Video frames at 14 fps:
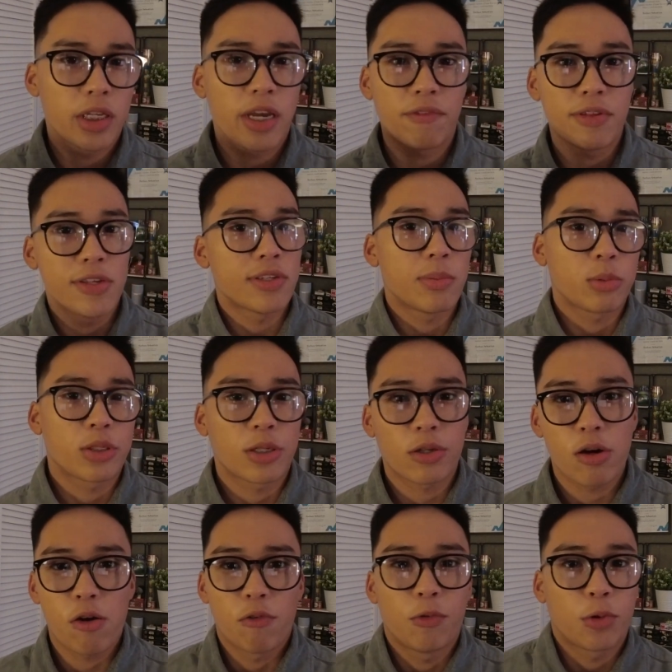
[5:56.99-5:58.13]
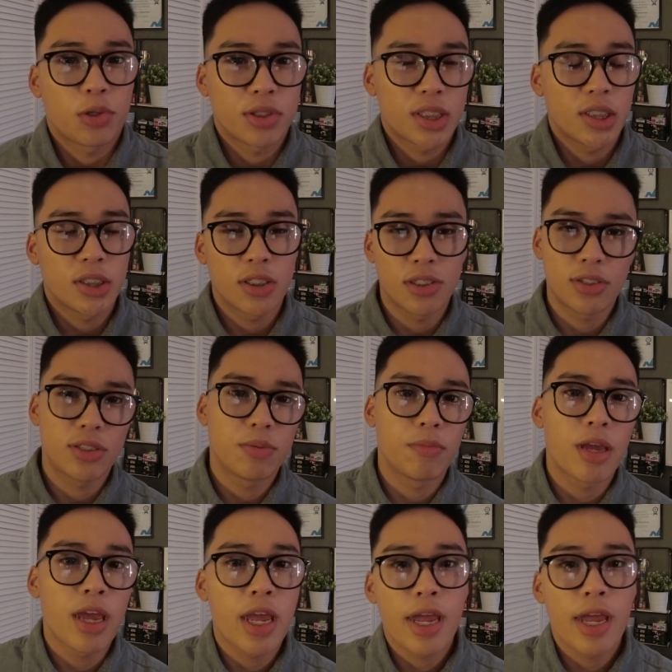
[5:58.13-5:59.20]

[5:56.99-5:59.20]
They have the same exact autofocusing system,